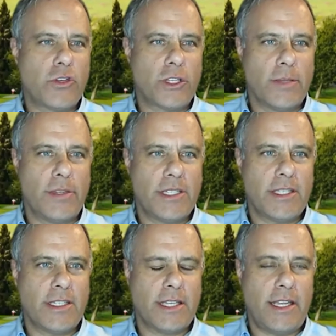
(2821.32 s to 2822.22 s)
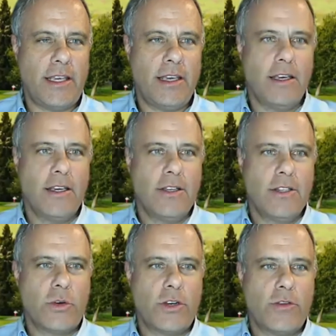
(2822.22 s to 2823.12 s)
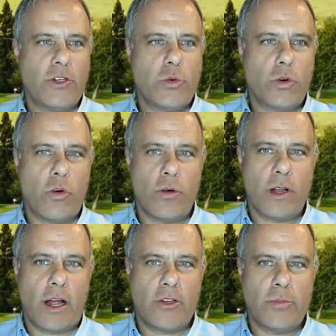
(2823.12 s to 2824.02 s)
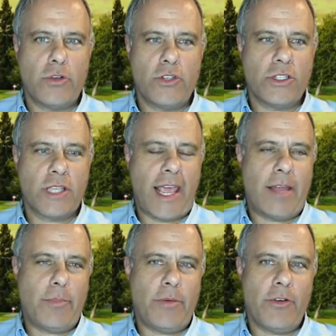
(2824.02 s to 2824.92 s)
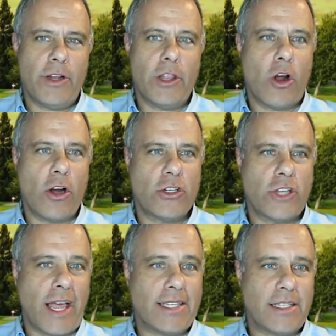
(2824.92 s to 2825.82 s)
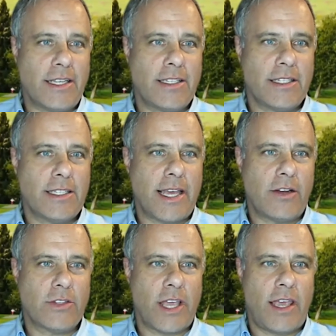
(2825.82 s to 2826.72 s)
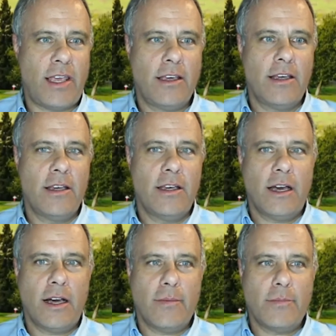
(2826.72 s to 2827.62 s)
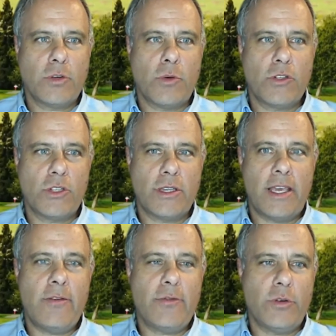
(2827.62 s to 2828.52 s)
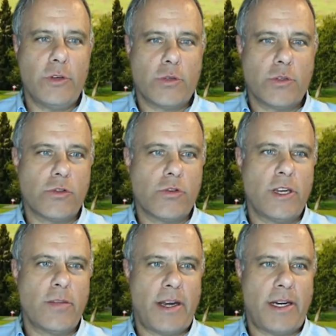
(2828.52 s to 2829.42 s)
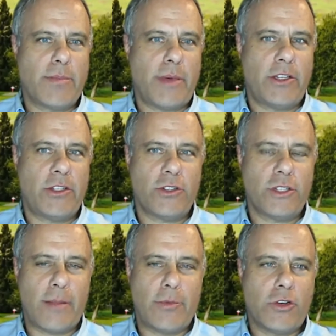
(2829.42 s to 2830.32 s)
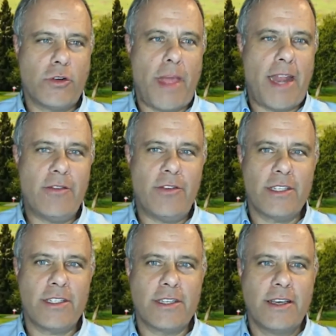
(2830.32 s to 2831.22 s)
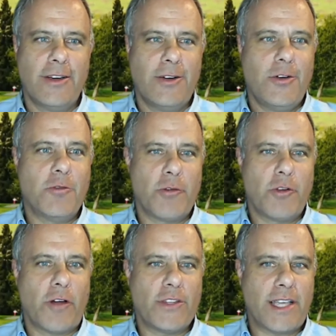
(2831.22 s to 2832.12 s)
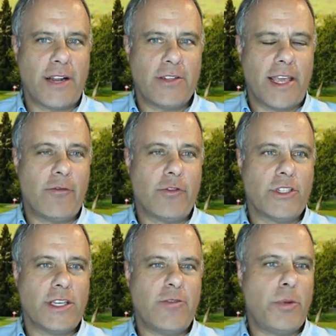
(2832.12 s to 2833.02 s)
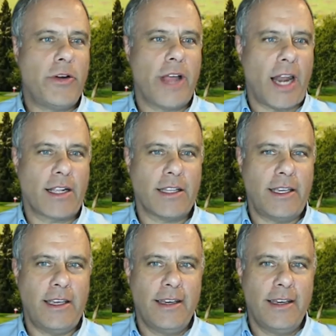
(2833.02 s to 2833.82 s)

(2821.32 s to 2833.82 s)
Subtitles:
limits in the city. So individual contributions can't be very large as it is in San Jose. So most of the influence was through the independent expenditures. And I'm sure many of us who've run for office in San Jose have received periodically